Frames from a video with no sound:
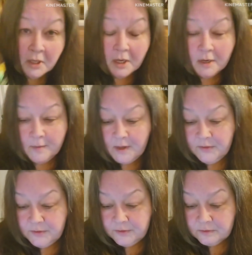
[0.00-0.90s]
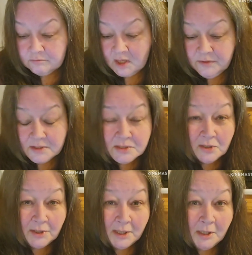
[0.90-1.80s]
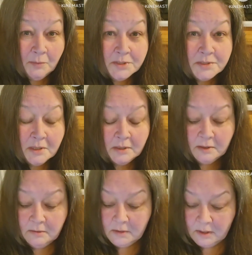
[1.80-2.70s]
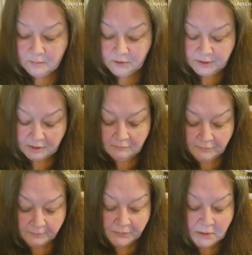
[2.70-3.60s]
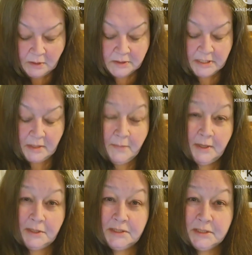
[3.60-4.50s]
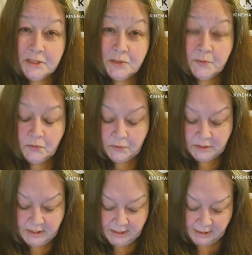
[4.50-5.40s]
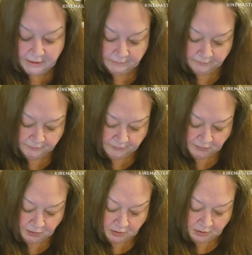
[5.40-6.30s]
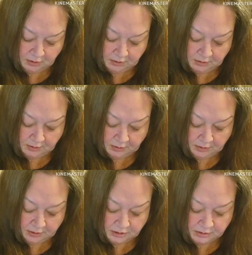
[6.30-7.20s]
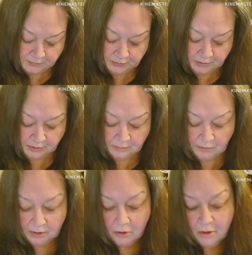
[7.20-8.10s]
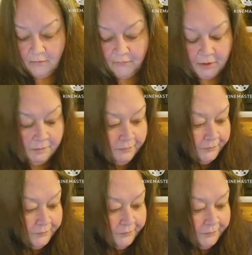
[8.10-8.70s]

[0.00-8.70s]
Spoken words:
I got this on Amazon, I believe. Take about a teaspoon a day, and I just put it in my coffee.